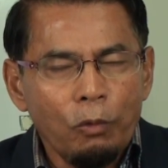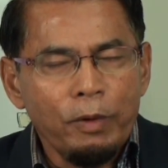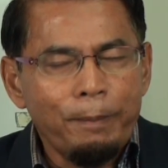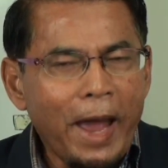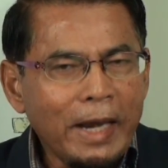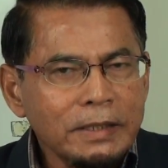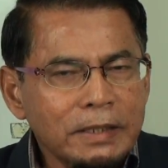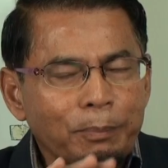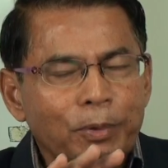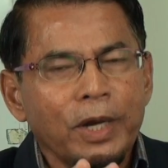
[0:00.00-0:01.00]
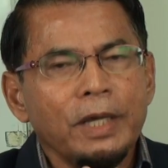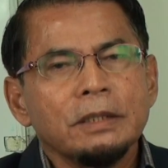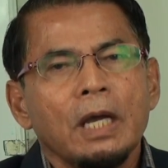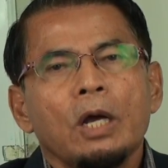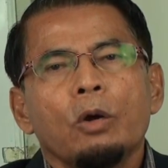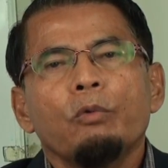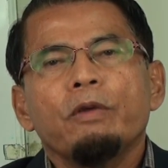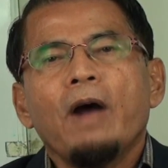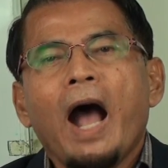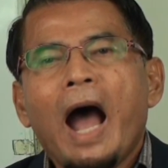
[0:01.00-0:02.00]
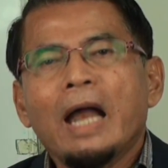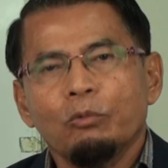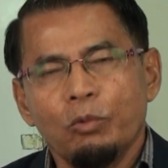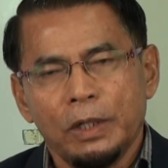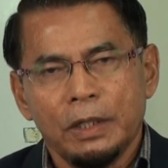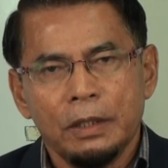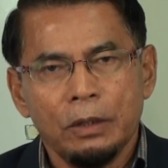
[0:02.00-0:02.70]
we balance the praise with hard work.